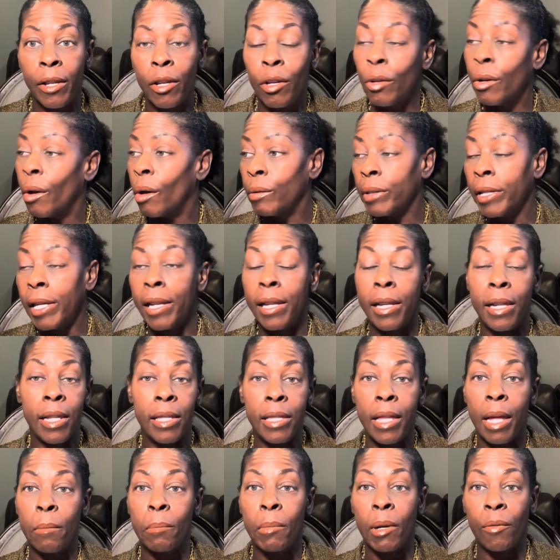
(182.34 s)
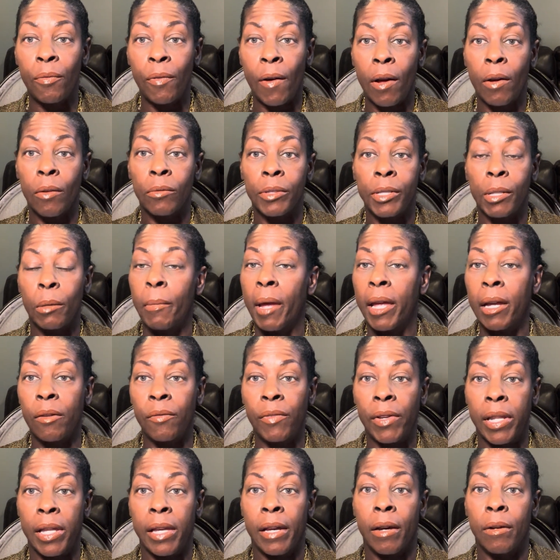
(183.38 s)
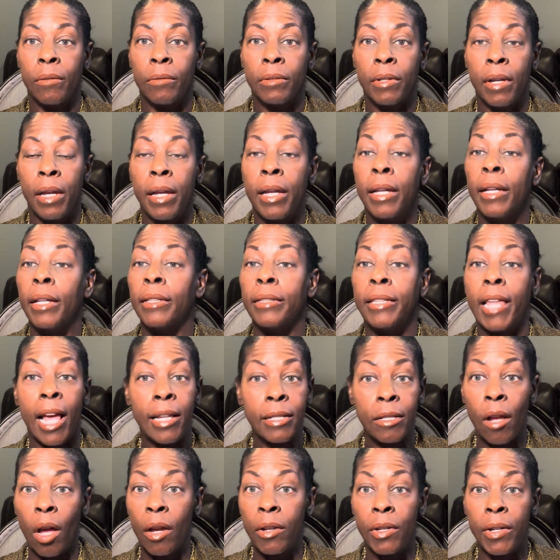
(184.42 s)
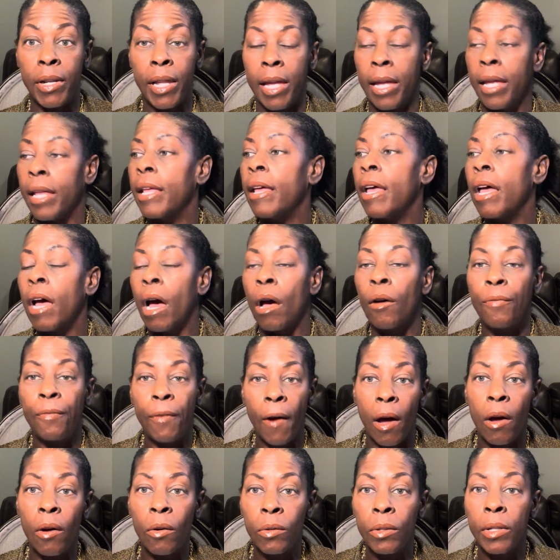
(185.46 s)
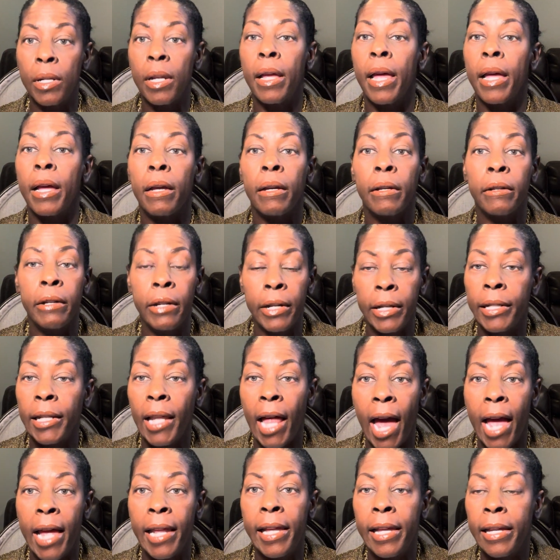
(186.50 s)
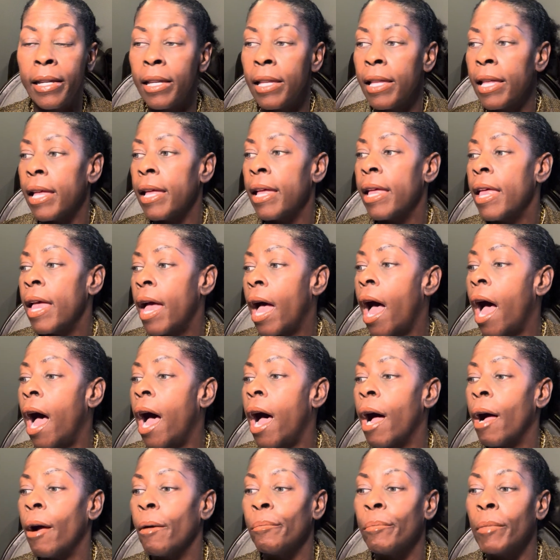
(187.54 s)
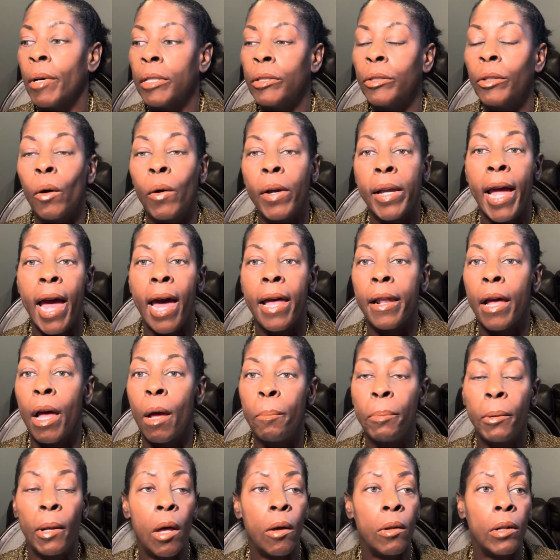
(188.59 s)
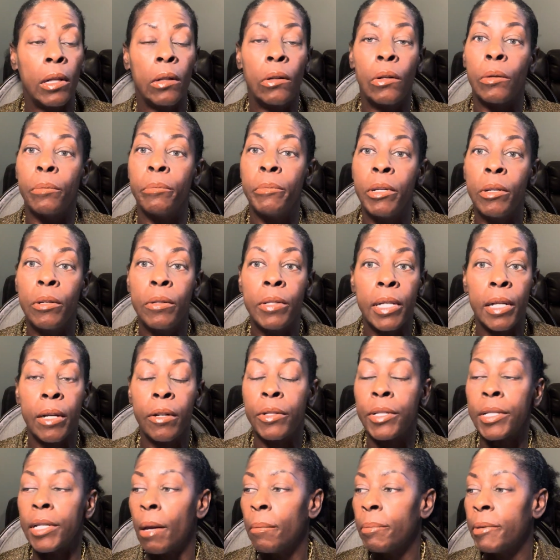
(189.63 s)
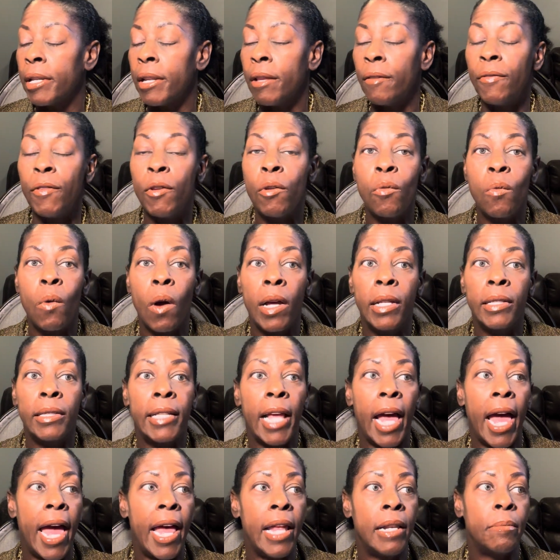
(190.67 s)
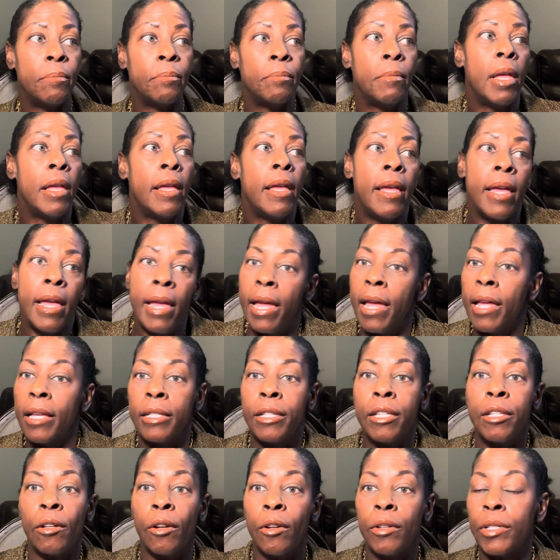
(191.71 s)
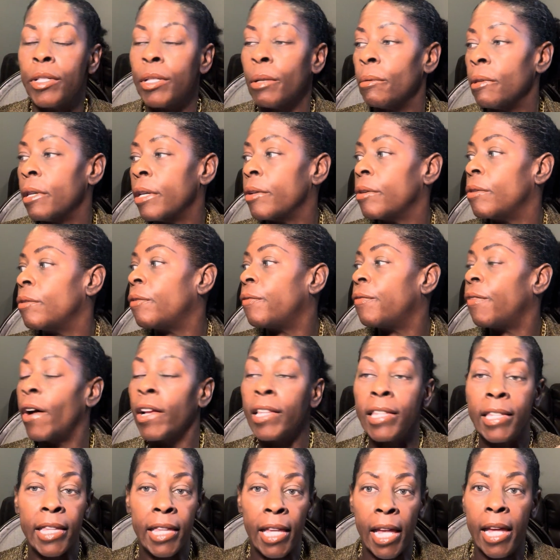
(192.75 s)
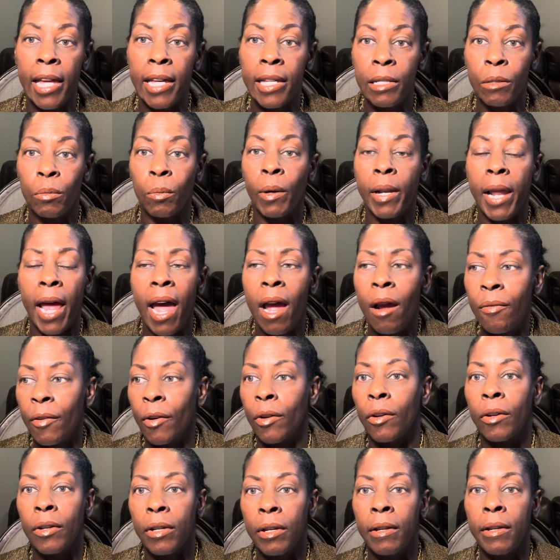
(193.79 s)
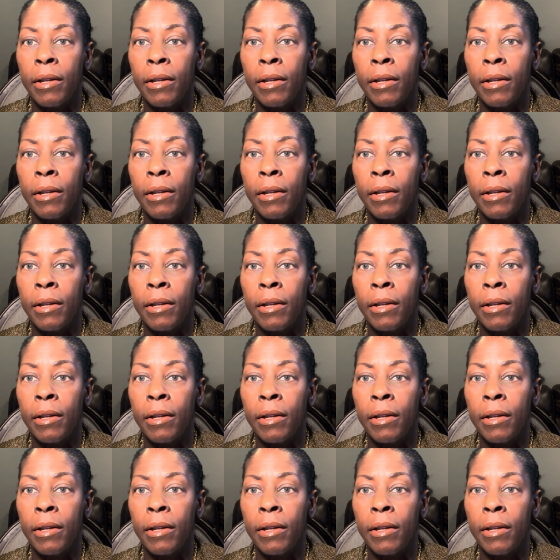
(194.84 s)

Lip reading: You don't need anything but a phone to make a video. That's all you need. A phone, good lighting, knowing how to upload a little music or something if you want that, and insert some little fun things, whatever,